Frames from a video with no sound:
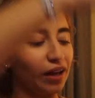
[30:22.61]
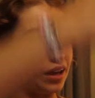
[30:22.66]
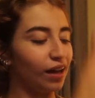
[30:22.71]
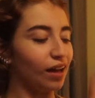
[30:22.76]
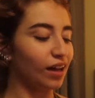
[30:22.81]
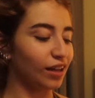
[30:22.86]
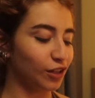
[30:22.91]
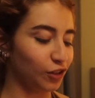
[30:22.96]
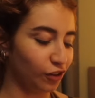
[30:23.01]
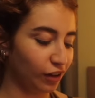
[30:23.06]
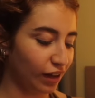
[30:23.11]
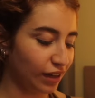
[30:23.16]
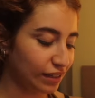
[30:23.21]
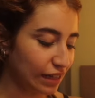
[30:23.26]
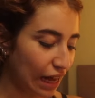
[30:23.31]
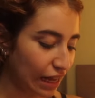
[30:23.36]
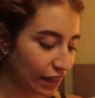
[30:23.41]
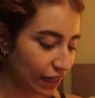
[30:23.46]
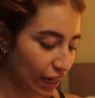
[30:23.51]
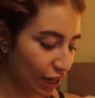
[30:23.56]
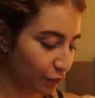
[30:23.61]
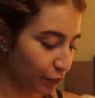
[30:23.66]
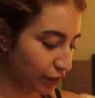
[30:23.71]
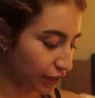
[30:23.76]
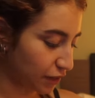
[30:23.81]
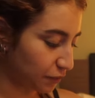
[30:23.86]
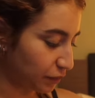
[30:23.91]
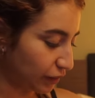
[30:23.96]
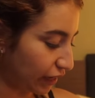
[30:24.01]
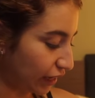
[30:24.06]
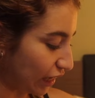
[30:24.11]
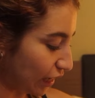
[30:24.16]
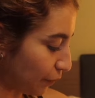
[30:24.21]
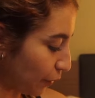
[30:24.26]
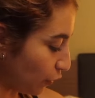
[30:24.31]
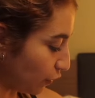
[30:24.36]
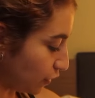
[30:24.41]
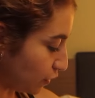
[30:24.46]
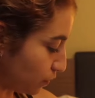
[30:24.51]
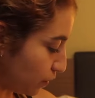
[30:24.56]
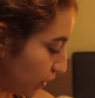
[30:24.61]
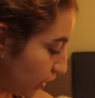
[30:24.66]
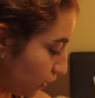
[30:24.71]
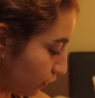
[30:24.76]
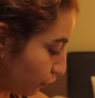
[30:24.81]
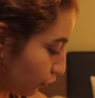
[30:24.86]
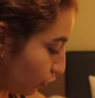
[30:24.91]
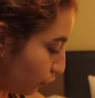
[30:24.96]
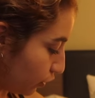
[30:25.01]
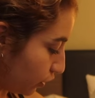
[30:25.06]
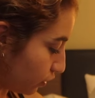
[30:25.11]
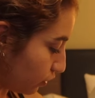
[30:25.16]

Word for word: Oh, you guys, I think I've been complaining about this picket for a really